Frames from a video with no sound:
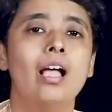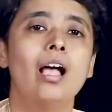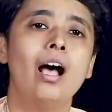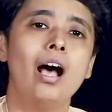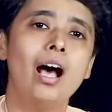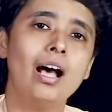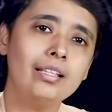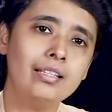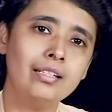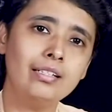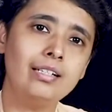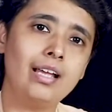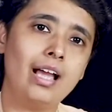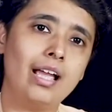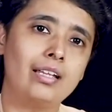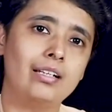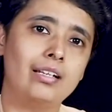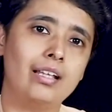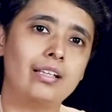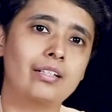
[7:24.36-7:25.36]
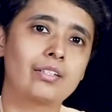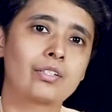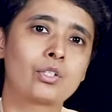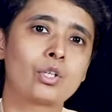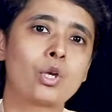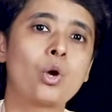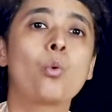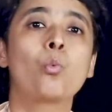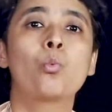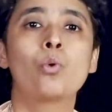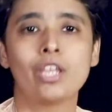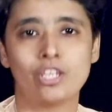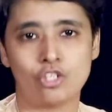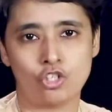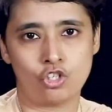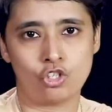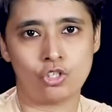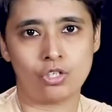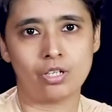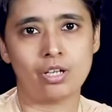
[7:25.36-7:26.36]
Other dialects
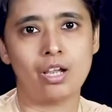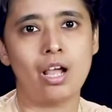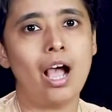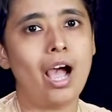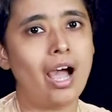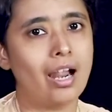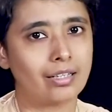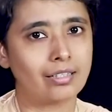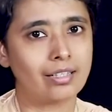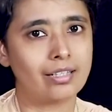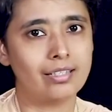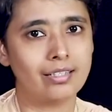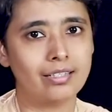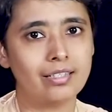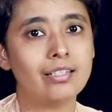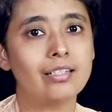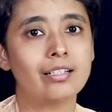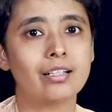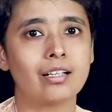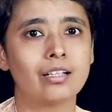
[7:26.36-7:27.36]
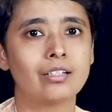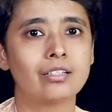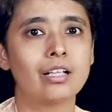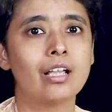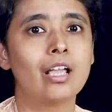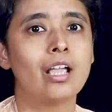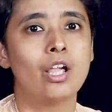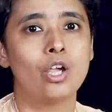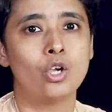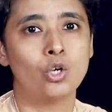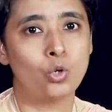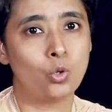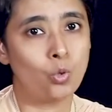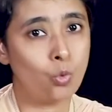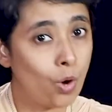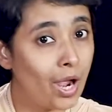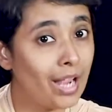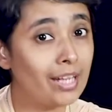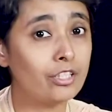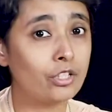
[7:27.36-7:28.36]
which are considered
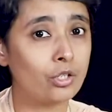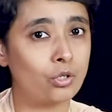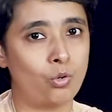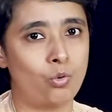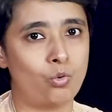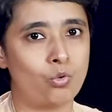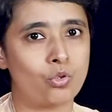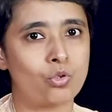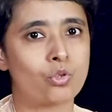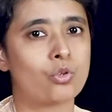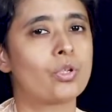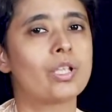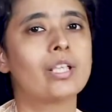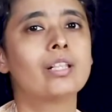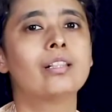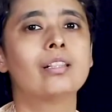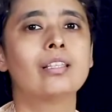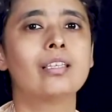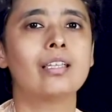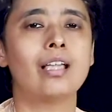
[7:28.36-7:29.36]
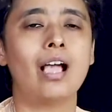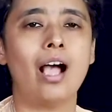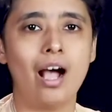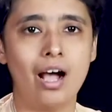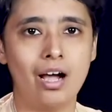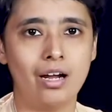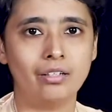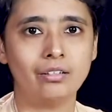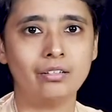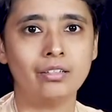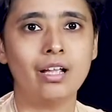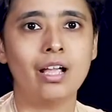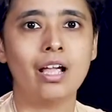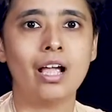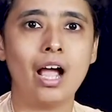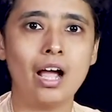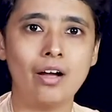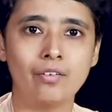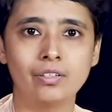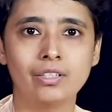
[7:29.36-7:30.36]
quite close to Hindi are
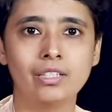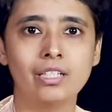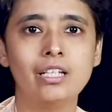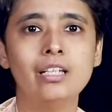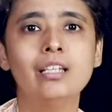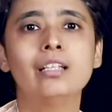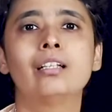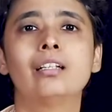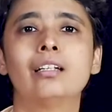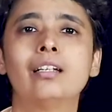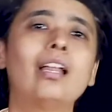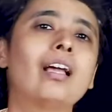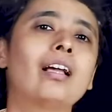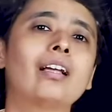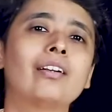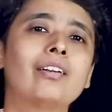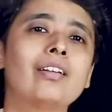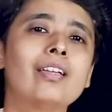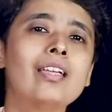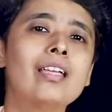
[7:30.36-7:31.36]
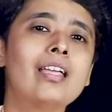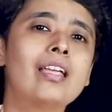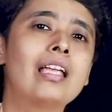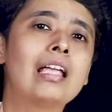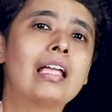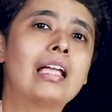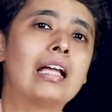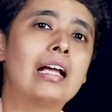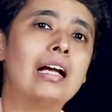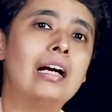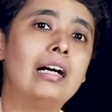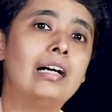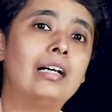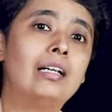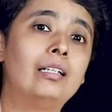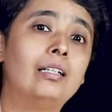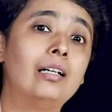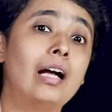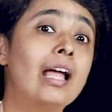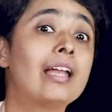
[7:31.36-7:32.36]
Awadhi, Nagri,
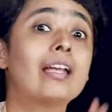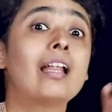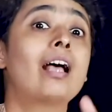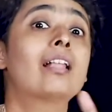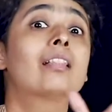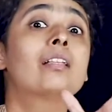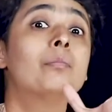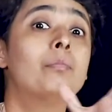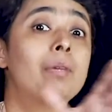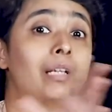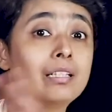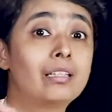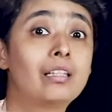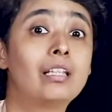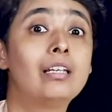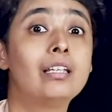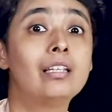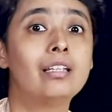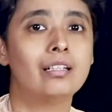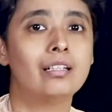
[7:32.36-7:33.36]
and other Maithili